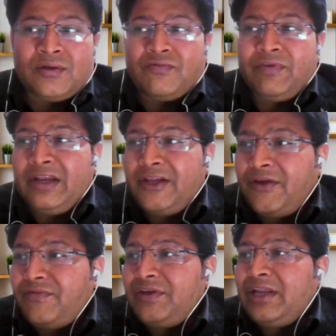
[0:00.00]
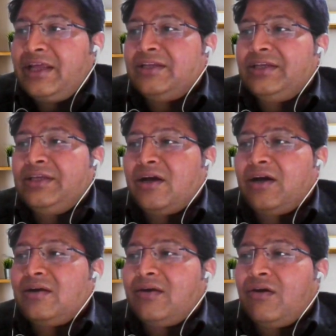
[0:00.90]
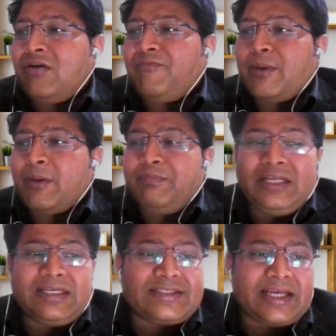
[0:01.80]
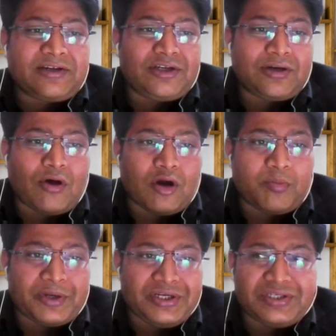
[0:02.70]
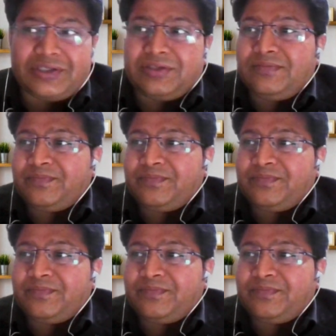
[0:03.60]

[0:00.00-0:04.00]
we live in an era of public sector corporation